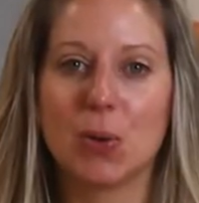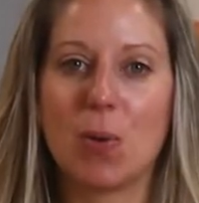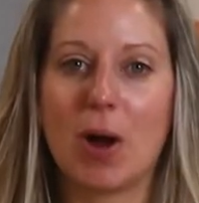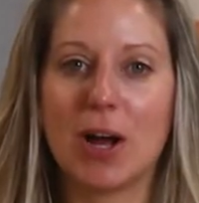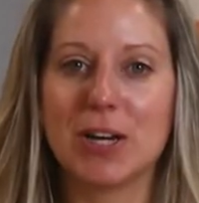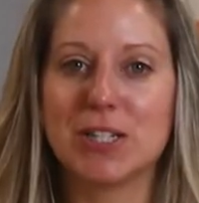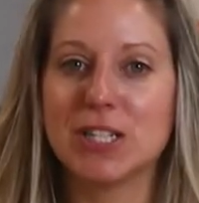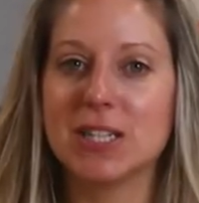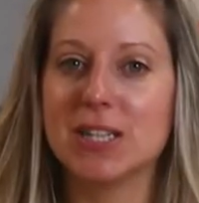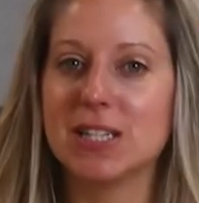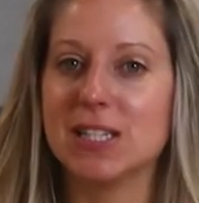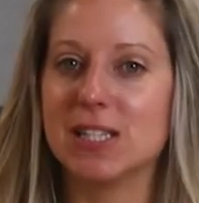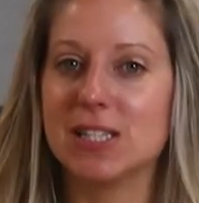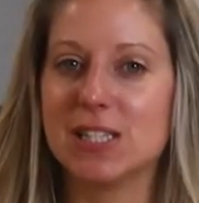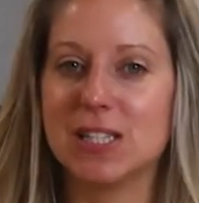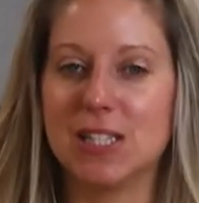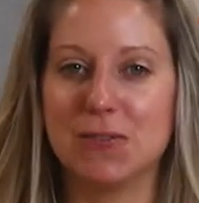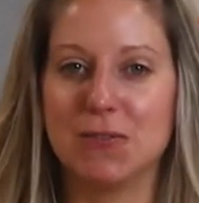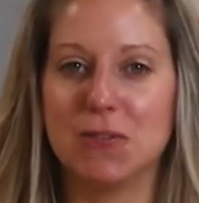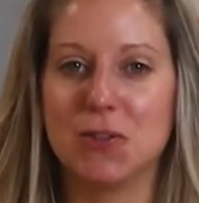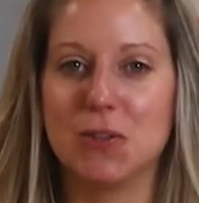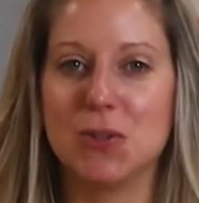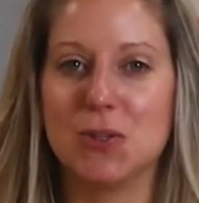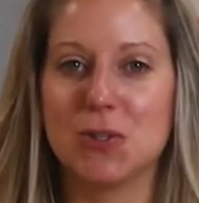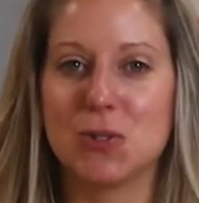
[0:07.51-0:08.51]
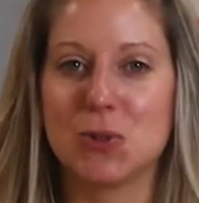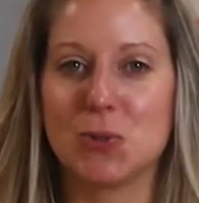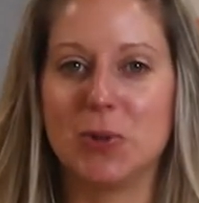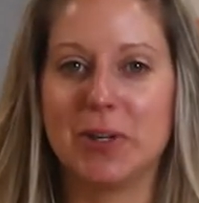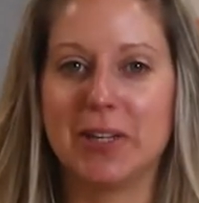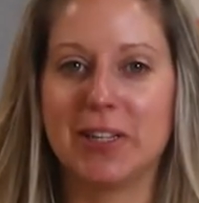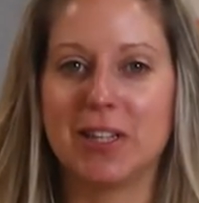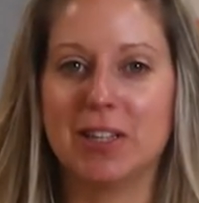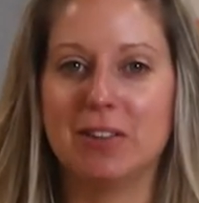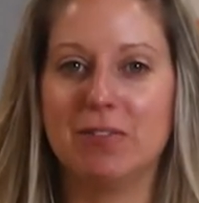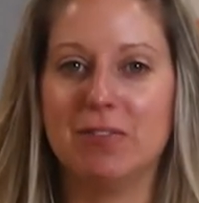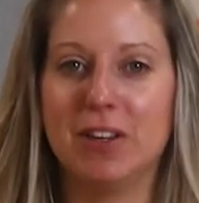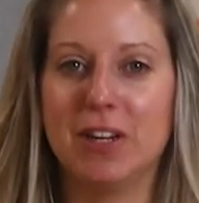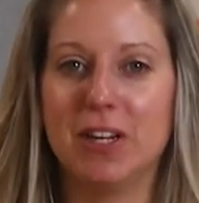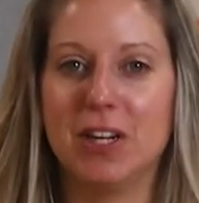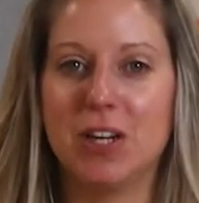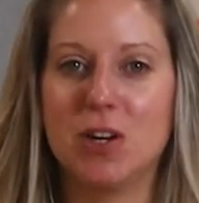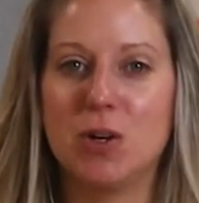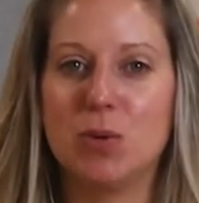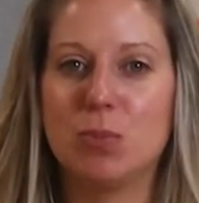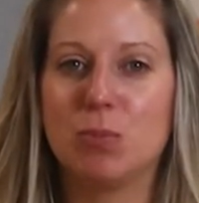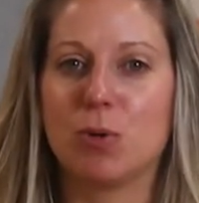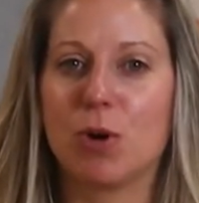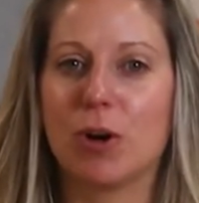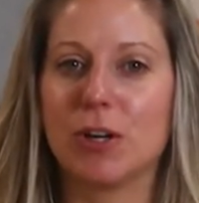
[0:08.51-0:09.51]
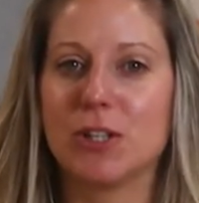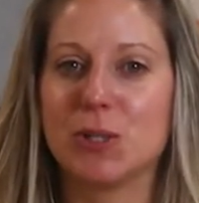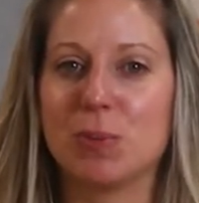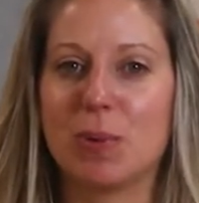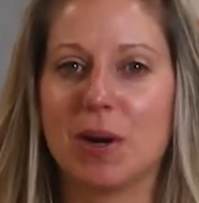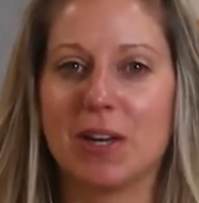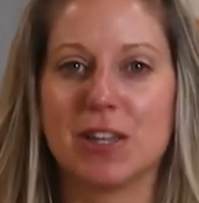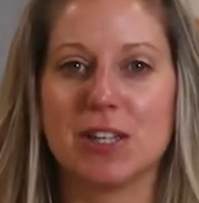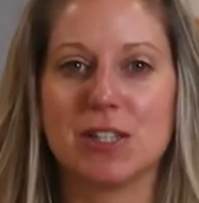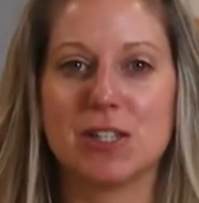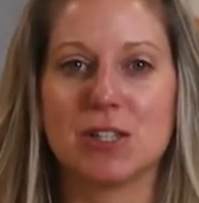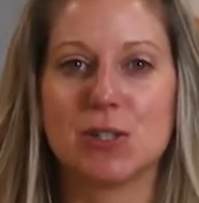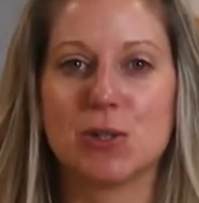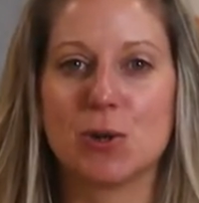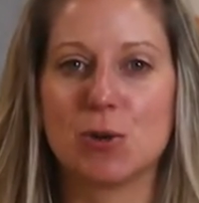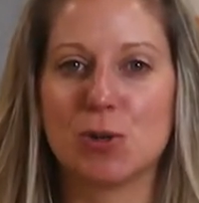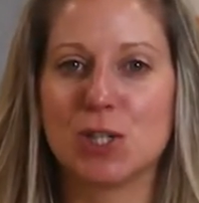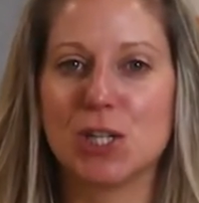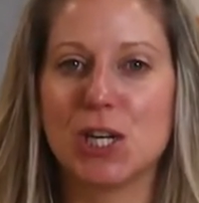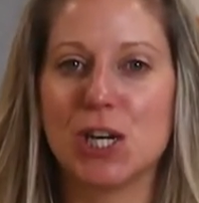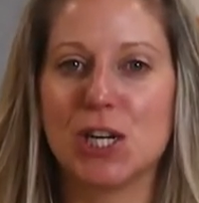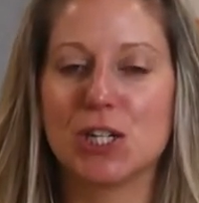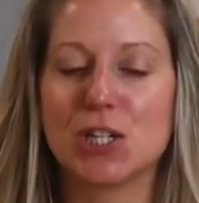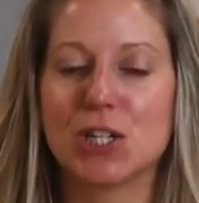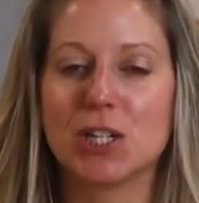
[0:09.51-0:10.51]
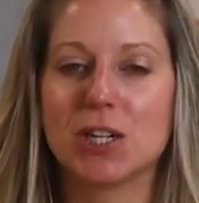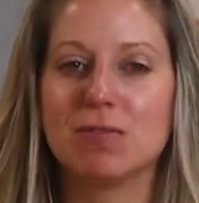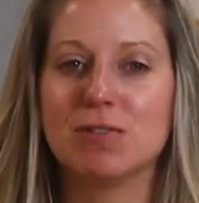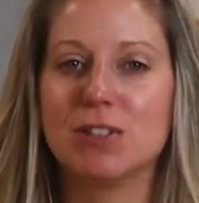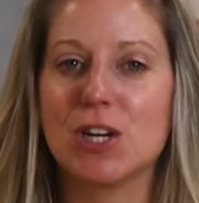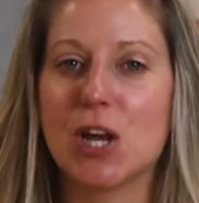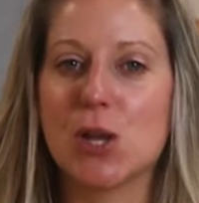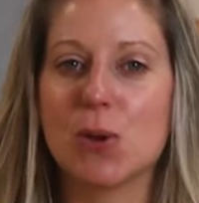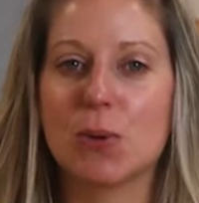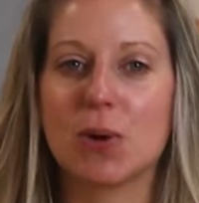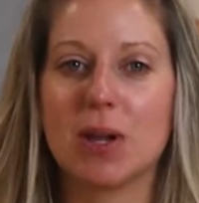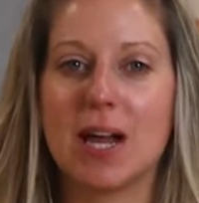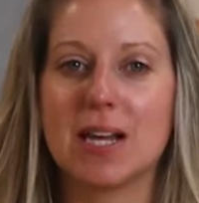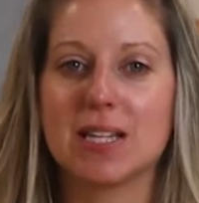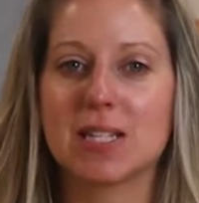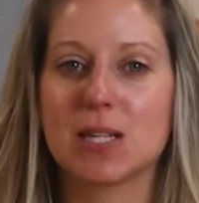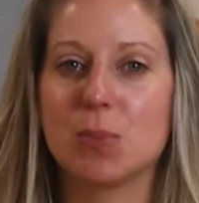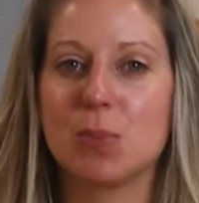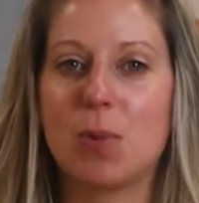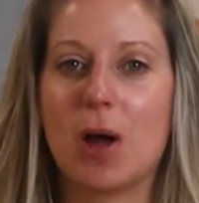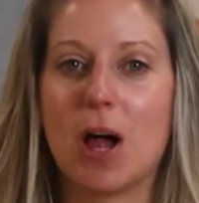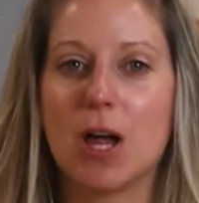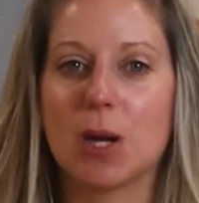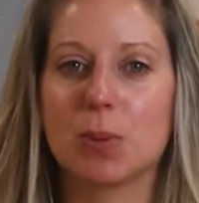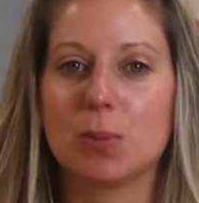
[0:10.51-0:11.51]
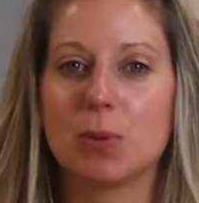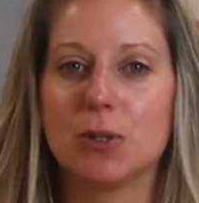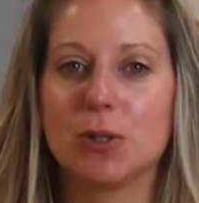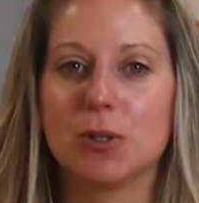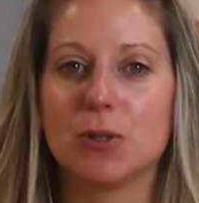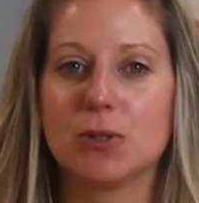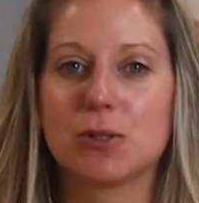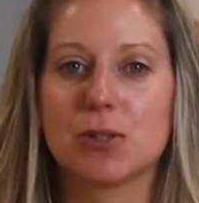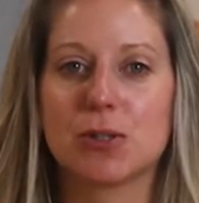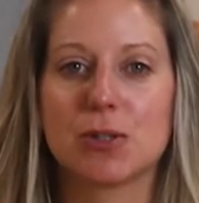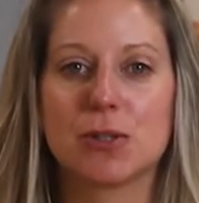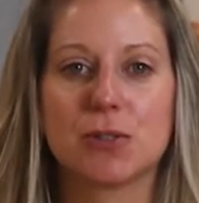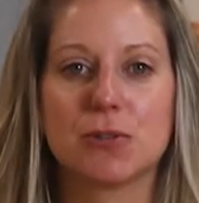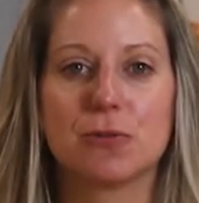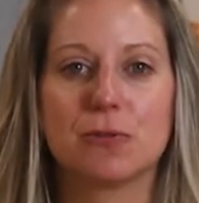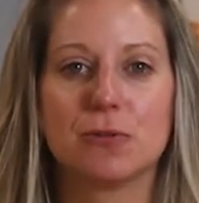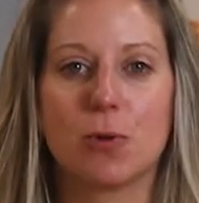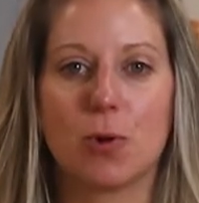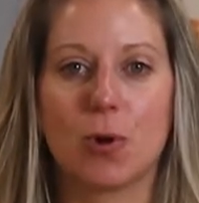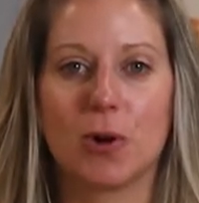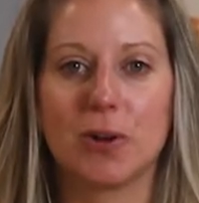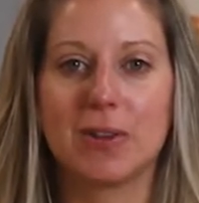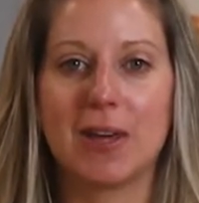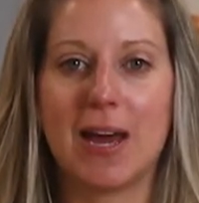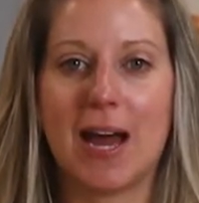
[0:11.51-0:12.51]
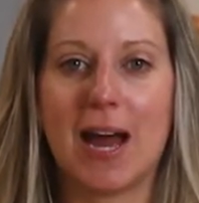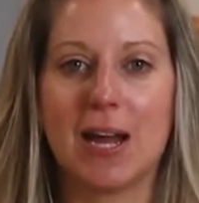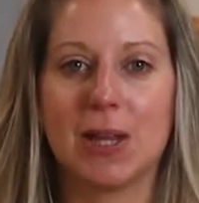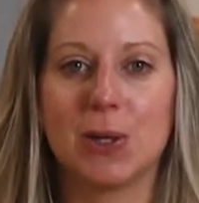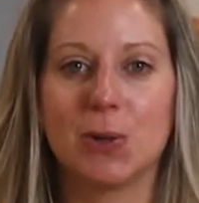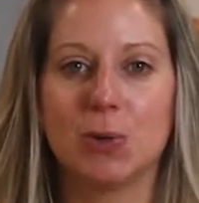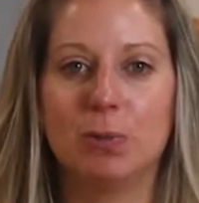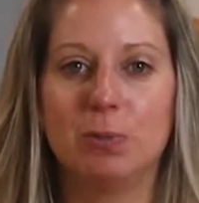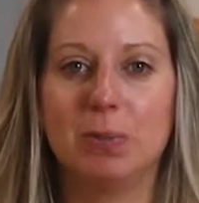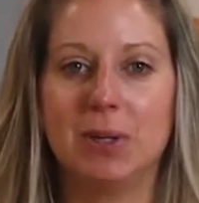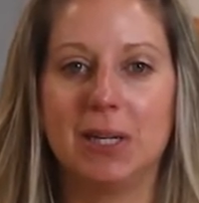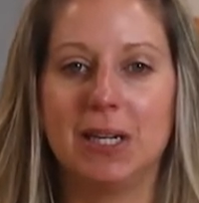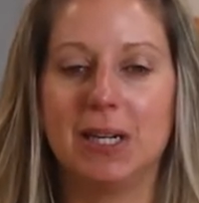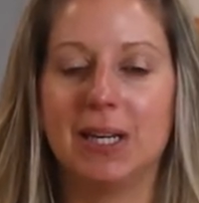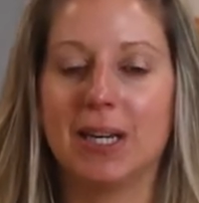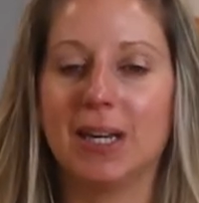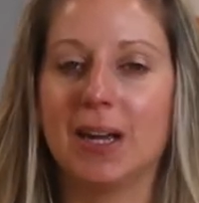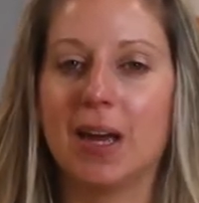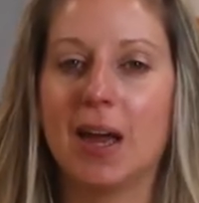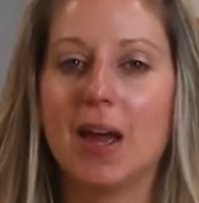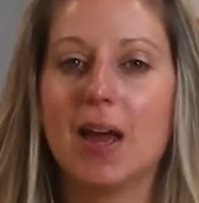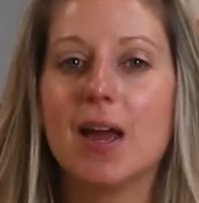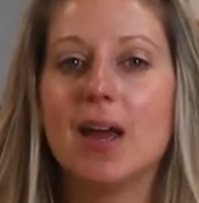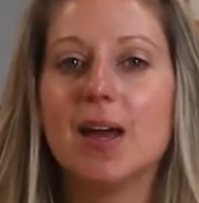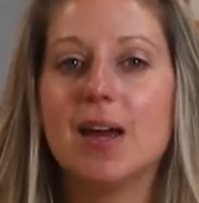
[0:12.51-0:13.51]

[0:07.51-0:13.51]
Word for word: watching this Seafood News Weekly video brought to you by the Association of Genuine Alaska Pollock Producers' 4th annual meeting,